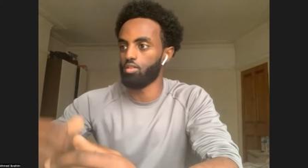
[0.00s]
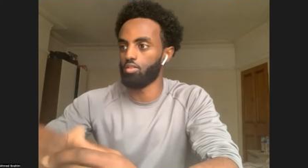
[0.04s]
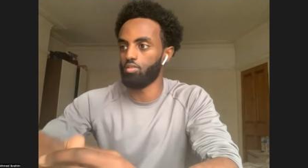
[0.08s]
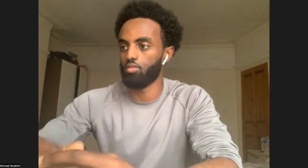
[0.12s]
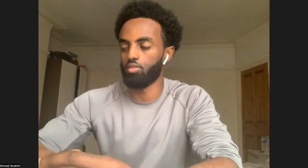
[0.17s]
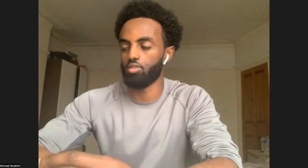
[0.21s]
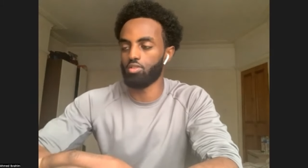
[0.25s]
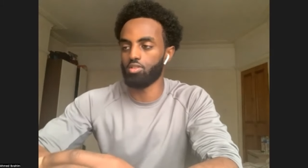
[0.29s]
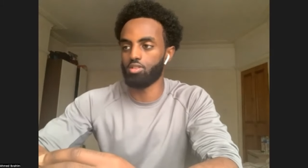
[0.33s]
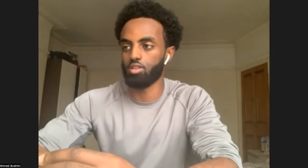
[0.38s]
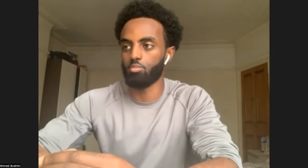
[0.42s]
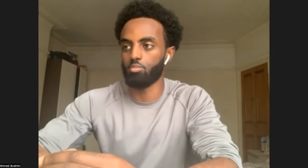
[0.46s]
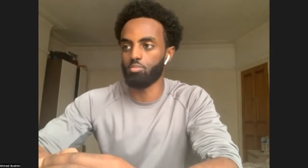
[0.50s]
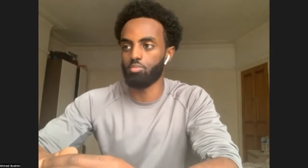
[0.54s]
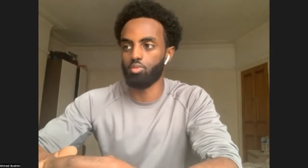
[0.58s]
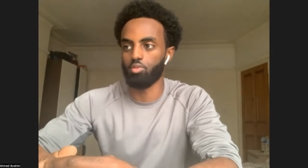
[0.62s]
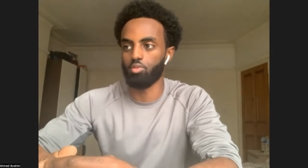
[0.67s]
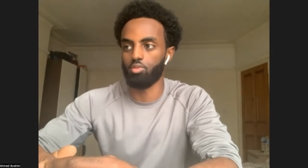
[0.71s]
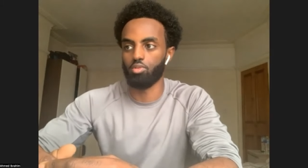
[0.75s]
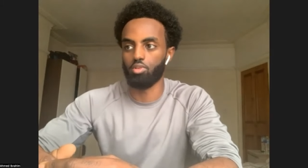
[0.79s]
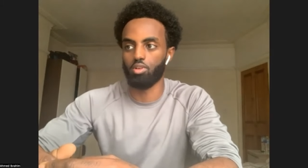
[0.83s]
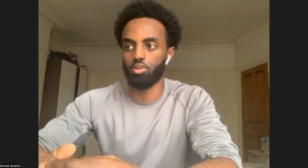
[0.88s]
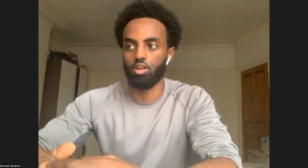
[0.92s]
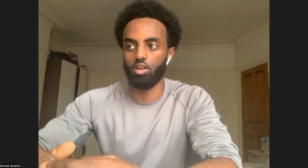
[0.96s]
for
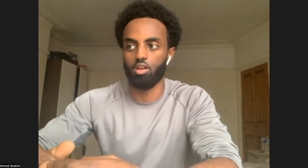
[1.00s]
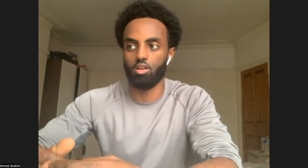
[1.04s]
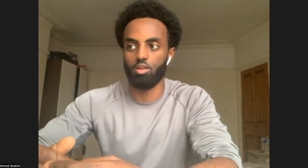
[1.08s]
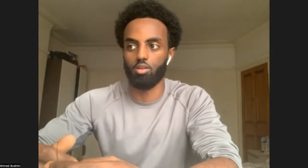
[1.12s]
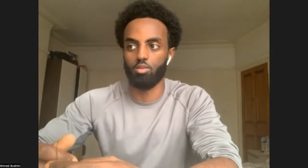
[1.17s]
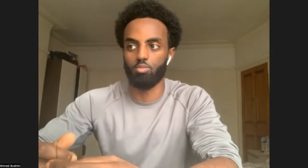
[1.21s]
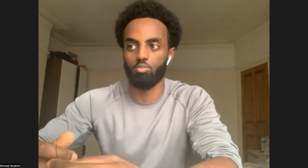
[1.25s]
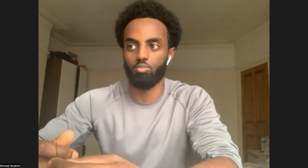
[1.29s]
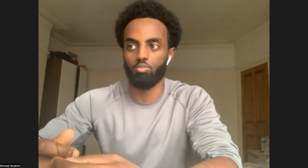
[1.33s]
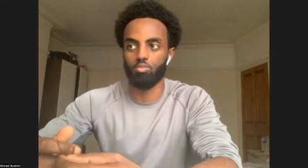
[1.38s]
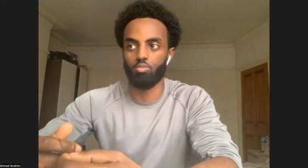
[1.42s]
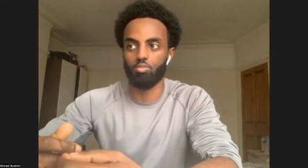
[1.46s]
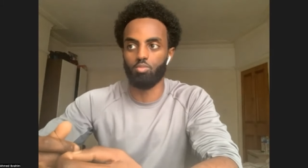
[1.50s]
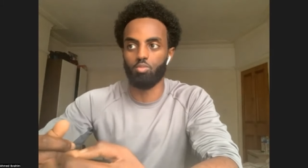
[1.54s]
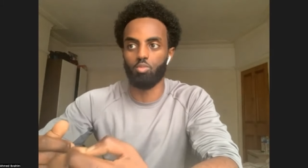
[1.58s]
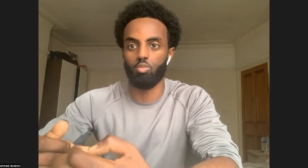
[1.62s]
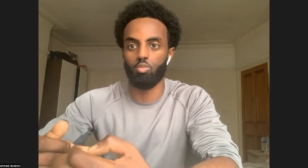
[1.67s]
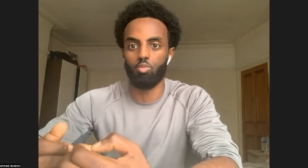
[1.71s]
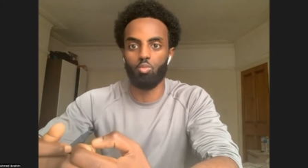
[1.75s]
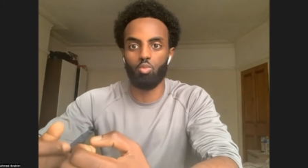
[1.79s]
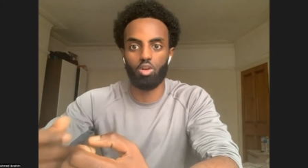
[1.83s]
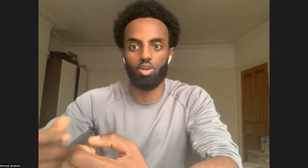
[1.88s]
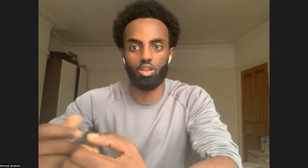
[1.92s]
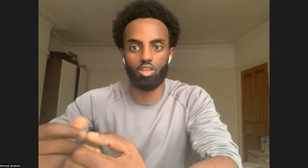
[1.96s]
example, um,
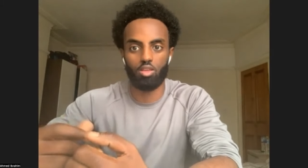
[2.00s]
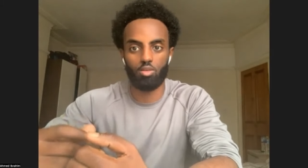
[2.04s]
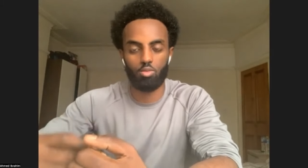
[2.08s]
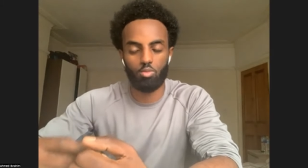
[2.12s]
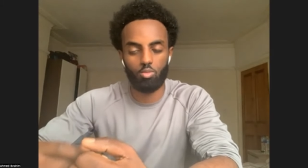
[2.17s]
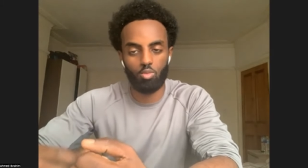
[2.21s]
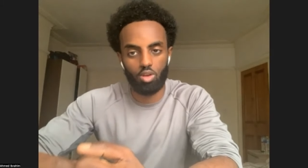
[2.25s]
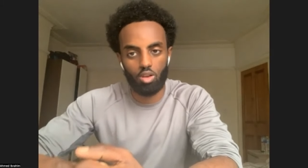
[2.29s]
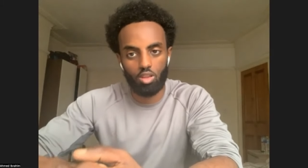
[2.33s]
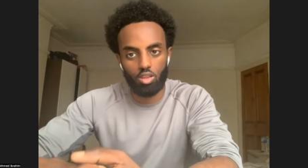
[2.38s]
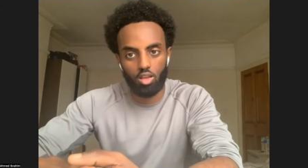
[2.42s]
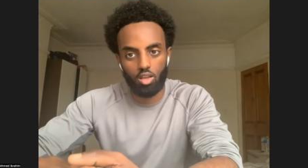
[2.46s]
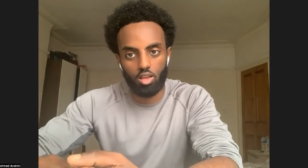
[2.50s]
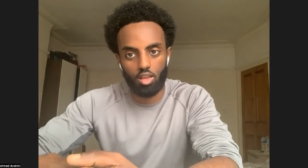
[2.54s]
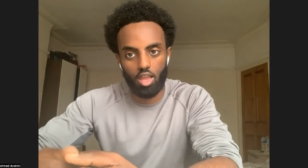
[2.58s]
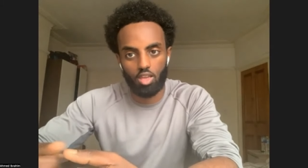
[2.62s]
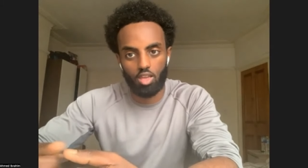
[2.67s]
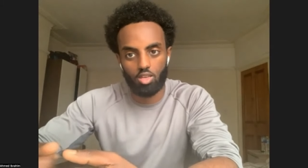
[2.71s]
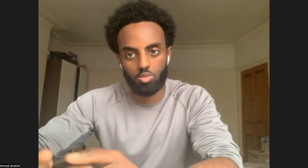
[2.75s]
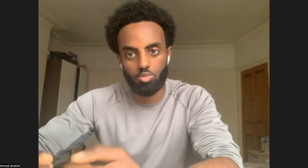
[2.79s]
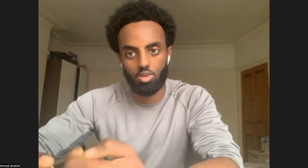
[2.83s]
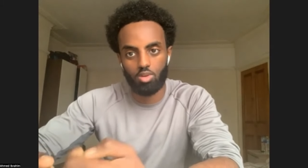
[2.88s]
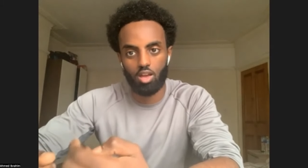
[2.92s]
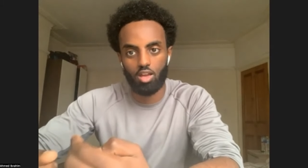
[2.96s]
one of the, one of the
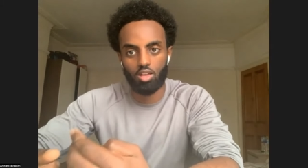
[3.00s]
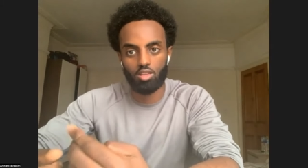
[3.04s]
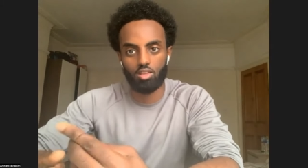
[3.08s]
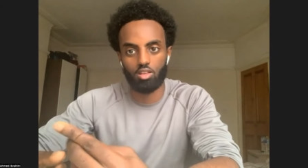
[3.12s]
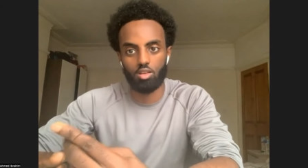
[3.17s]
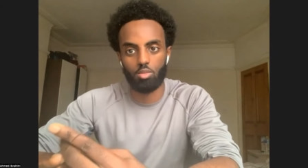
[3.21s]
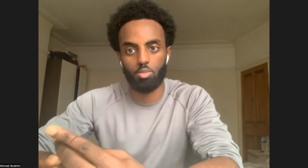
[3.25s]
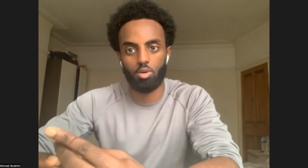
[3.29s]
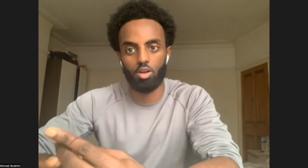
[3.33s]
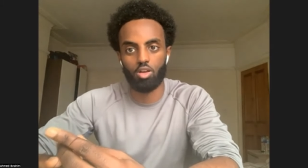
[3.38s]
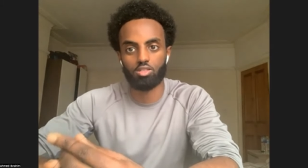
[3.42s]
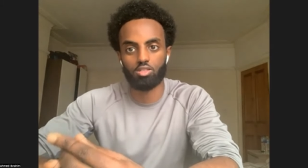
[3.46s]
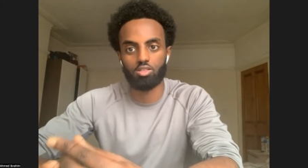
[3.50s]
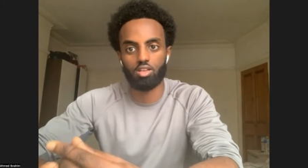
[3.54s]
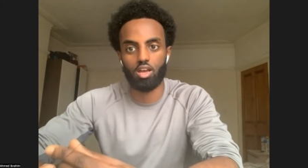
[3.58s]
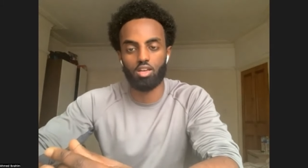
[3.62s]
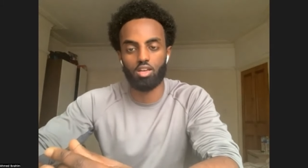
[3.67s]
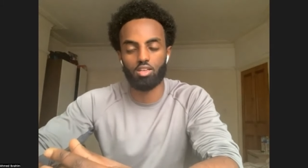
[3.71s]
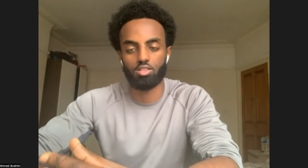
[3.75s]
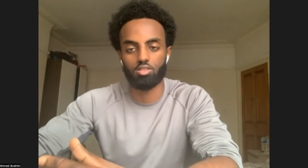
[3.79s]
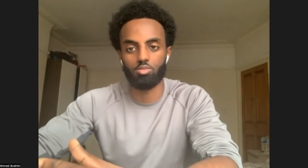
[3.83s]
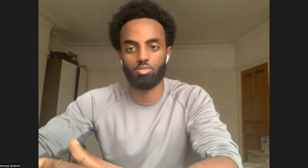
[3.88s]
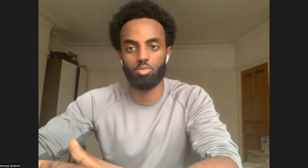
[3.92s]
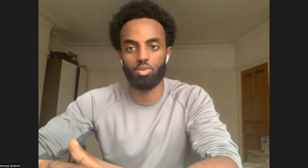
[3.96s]
guests we had in the
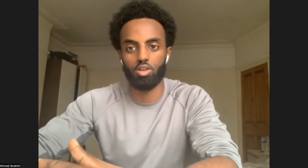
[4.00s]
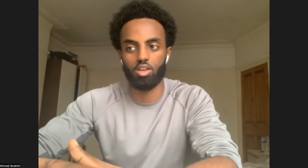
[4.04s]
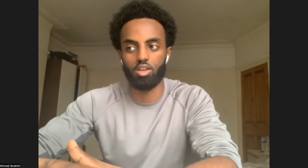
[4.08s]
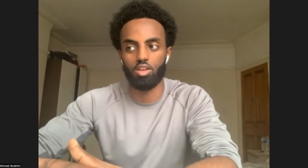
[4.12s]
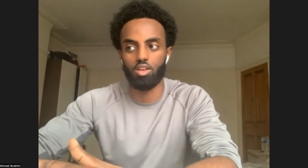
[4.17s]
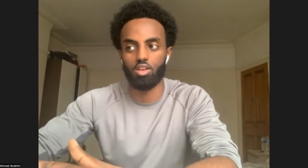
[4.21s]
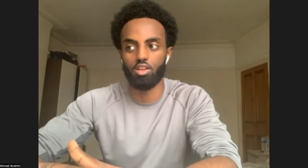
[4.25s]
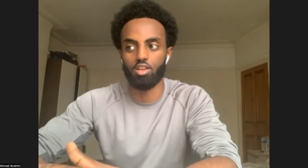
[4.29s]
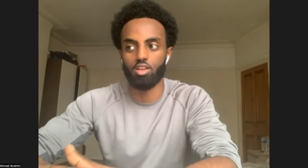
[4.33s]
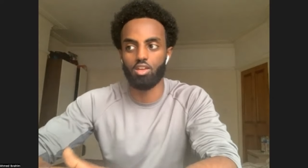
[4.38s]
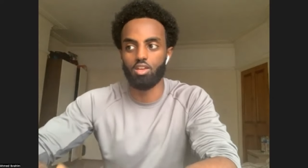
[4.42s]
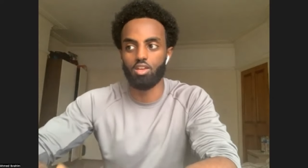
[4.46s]
podcast where